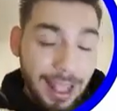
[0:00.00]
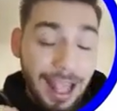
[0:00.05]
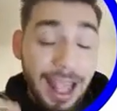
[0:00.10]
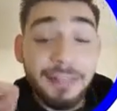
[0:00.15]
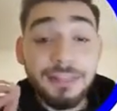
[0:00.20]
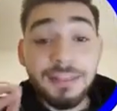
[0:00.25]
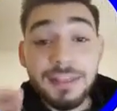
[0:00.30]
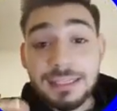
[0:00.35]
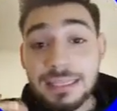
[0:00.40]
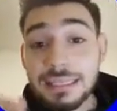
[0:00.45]

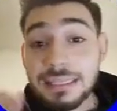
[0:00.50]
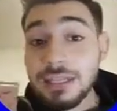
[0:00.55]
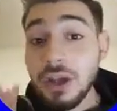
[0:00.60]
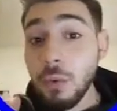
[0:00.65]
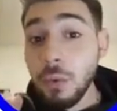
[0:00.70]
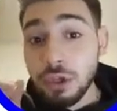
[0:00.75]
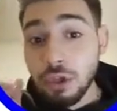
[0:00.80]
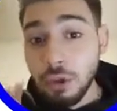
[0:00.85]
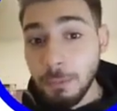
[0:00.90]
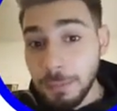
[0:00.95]
And this is
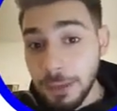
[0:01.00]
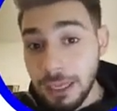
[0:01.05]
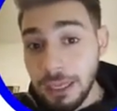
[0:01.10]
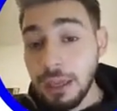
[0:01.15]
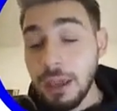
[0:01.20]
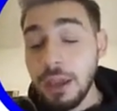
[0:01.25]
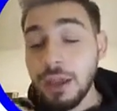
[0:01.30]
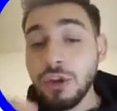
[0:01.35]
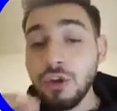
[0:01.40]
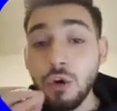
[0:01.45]
going to be
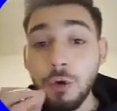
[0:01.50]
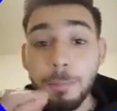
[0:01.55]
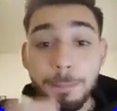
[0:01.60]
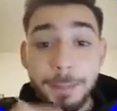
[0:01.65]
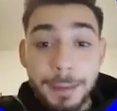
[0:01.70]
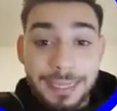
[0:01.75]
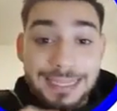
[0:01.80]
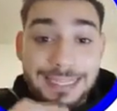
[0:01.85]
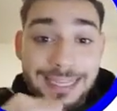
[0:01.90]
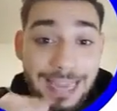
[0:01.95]
your
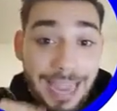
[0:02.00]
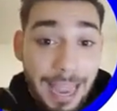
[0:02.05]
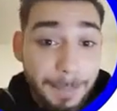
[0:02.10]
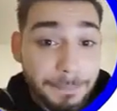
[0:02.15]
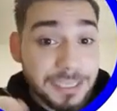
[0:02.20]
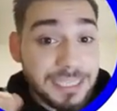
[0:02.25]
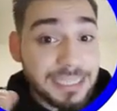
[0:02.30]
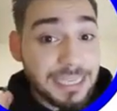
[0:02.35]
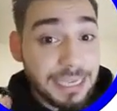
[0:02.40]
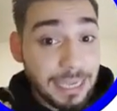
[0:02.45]
bid cap
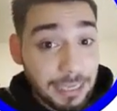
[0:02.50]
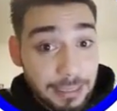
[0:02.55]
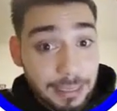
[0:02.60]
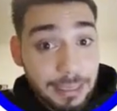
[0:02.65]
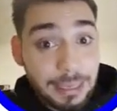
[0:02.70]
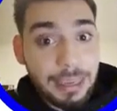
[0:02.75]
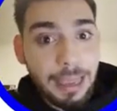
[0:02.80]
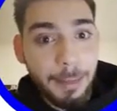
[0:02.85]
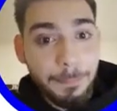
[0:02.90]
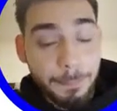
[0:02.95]

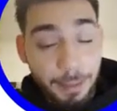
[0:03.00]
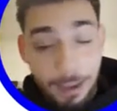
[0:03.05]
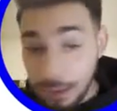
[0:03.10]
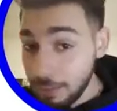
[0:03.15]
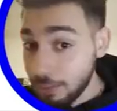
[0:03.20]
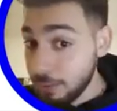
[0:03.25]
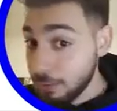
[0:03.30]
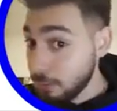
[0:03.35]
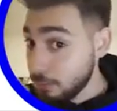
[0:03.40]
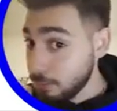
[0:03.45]
scaling
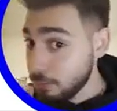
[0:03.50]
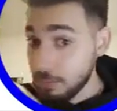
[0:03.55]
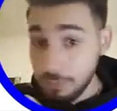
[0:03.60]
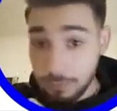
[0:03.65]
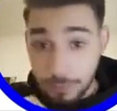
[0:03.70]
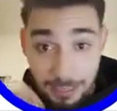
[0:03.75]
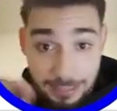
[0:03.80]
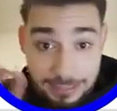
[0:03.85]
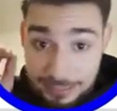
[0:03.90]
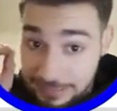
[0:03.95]
campaign.
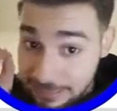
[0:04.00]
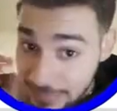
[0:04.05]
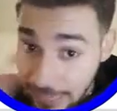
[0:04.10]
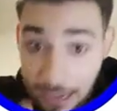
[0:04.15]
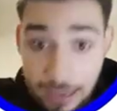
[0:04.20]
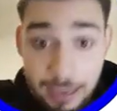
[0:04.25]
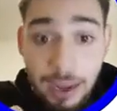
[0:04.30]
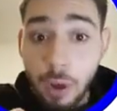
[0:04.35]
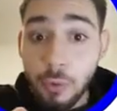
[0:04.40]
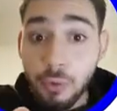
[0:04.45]
That's
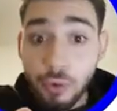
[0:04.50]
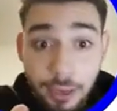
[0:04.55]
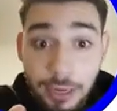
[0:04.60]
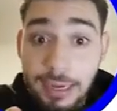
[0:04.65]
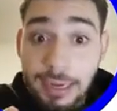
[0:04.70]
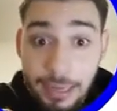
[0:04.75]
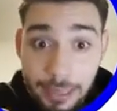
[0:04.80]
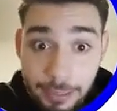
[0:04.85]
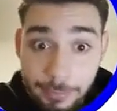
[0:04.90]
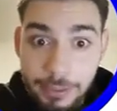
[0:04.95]
exactly how you're
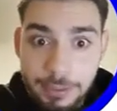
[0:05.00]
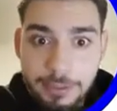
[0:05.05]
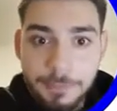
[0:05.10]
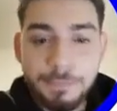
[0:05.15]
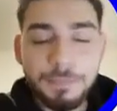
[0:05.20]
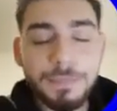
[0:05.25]
gonna name it.